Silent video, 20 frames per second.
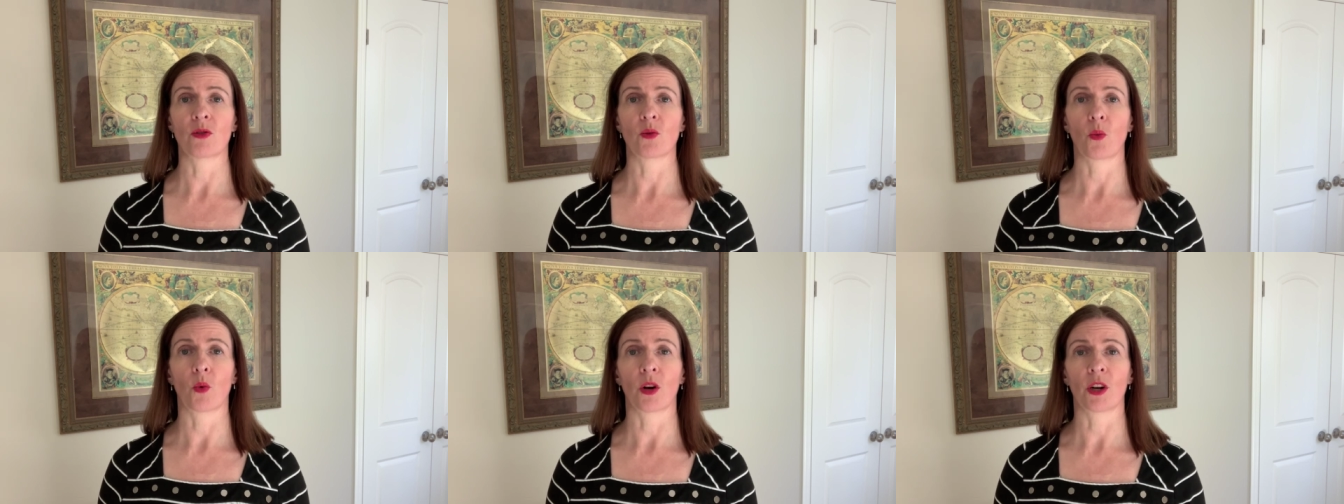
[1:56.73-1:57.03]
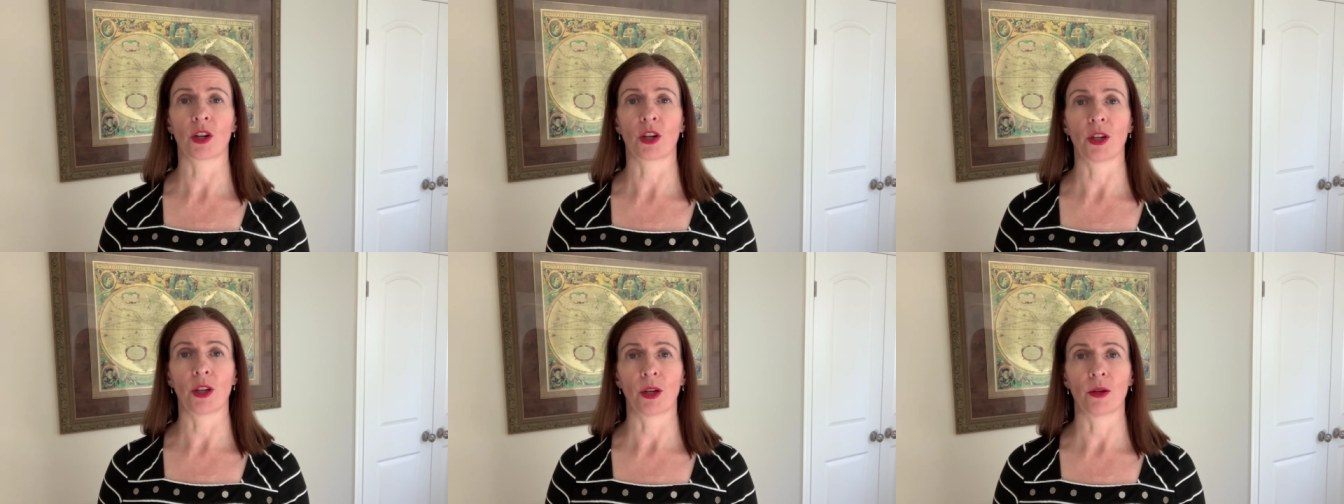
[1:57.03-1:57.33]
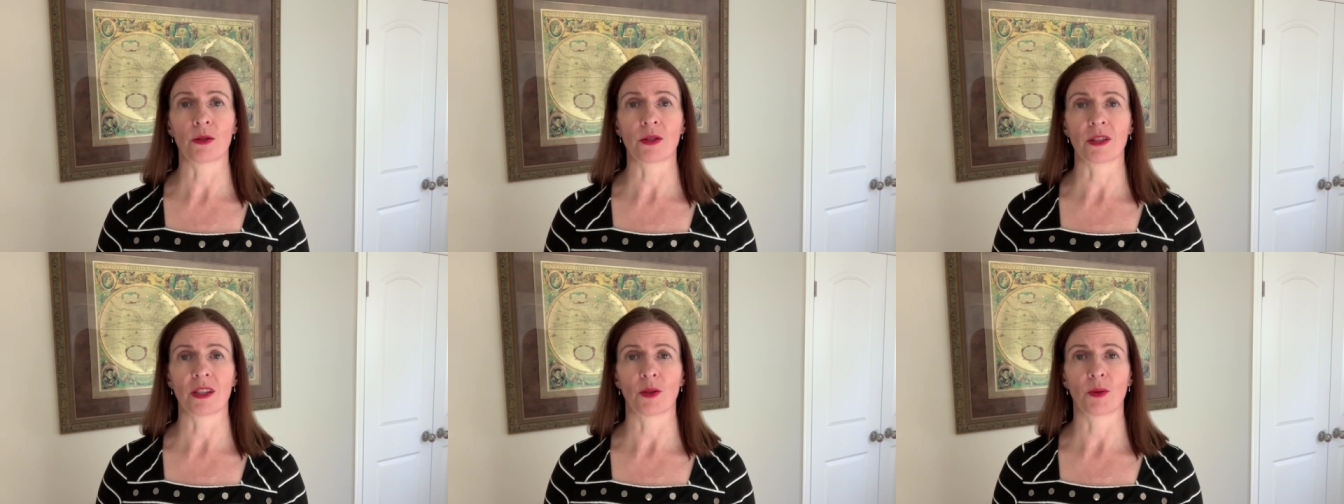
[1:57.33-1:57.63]
work
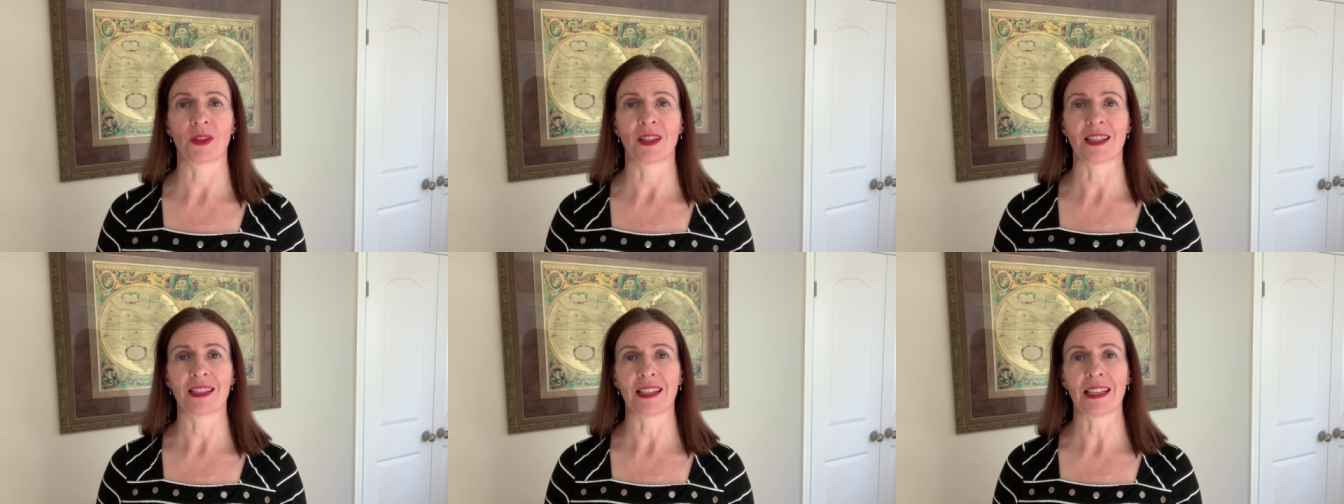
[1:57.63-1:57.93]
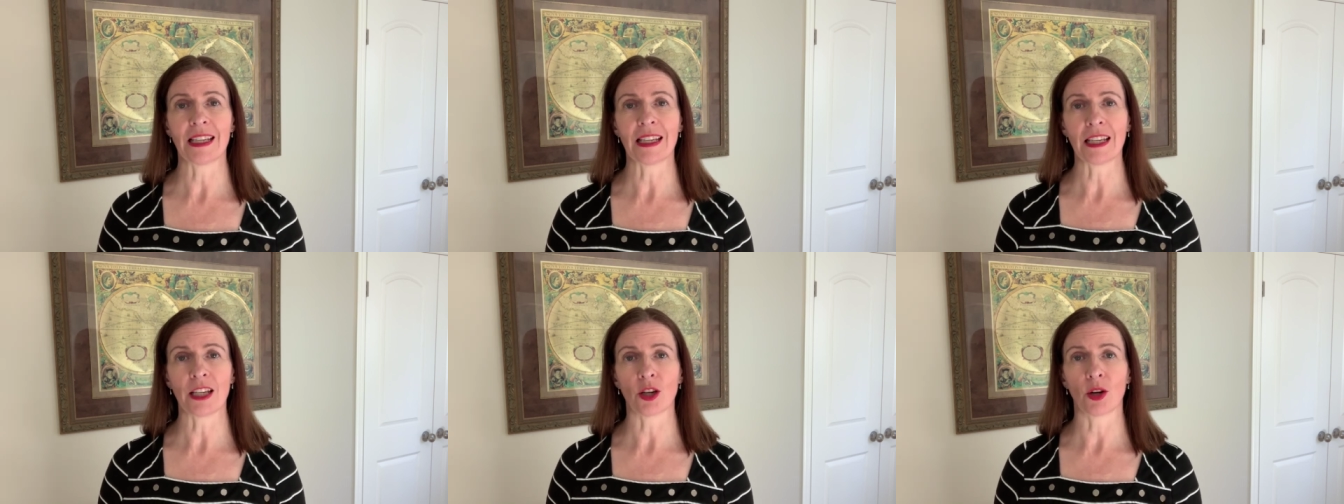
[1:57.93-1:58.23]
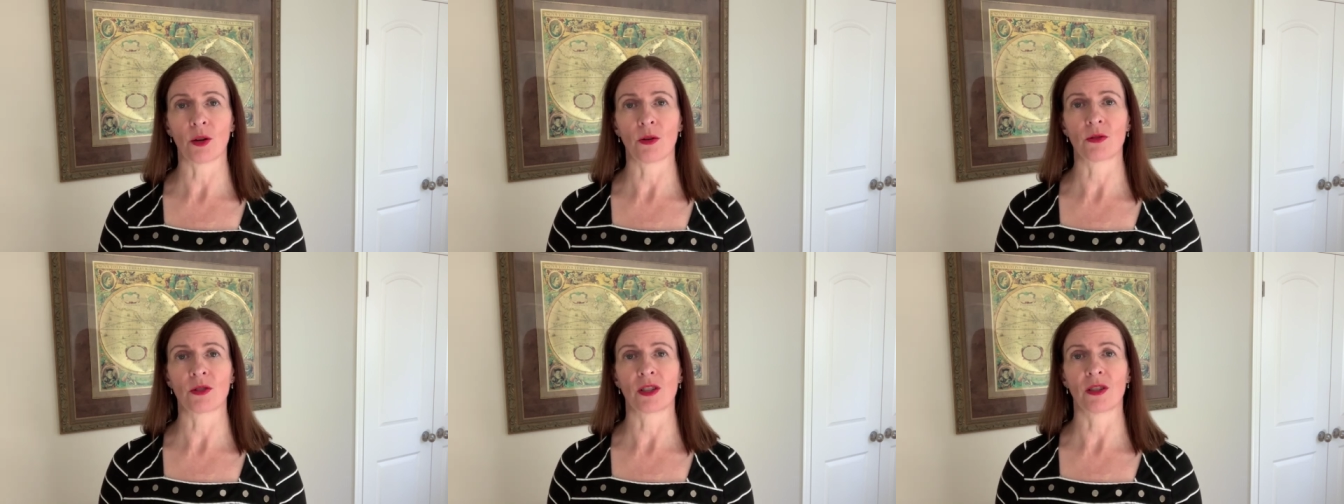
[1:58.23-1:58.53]
closely with the
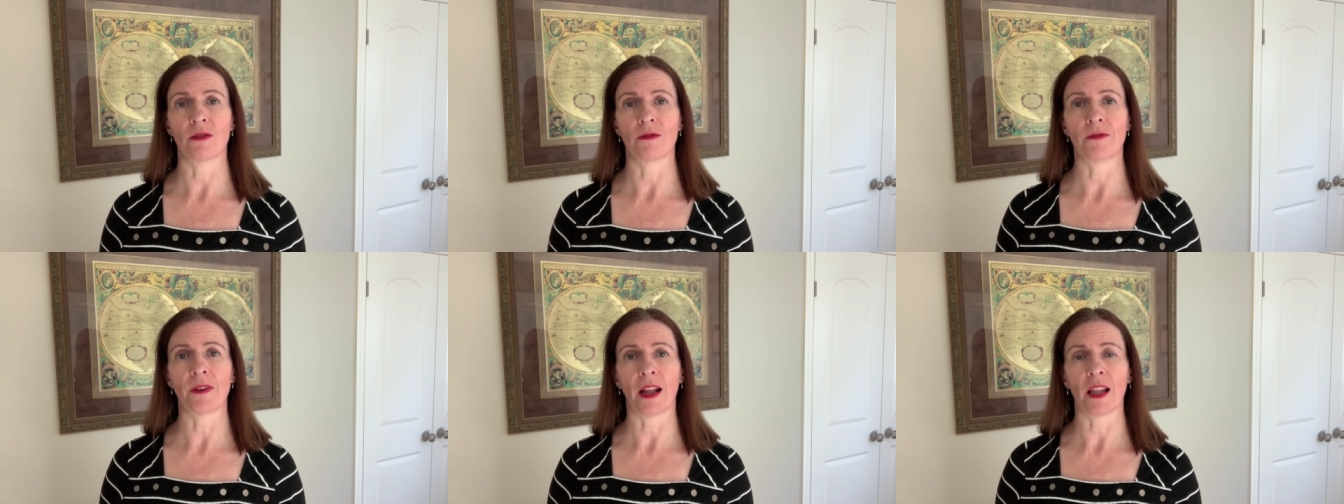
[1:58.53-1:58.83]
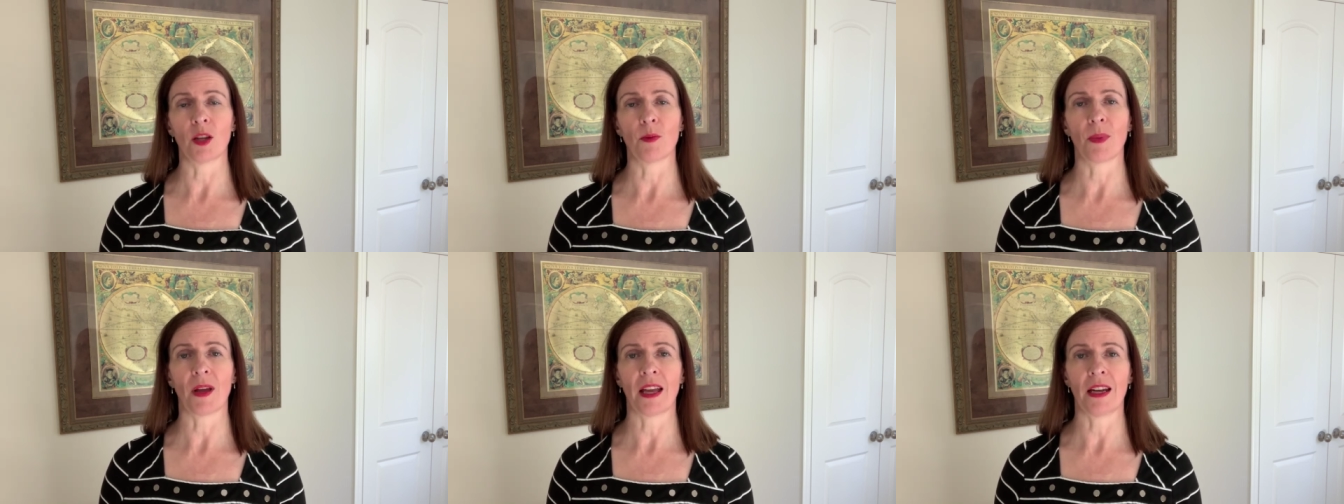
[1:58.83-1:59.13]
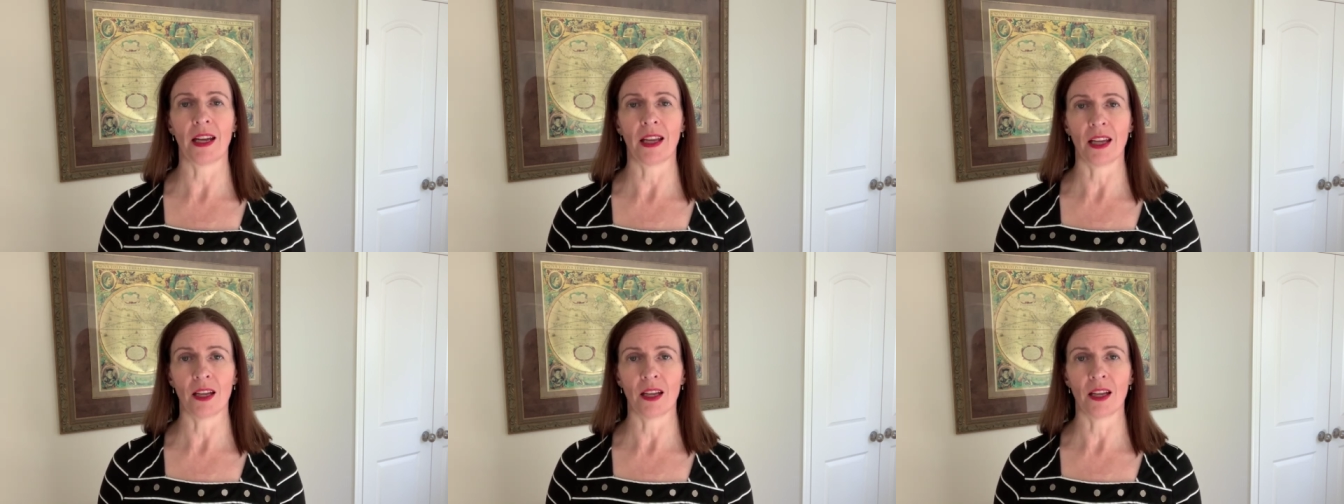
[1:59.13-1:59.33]
CEO to develop and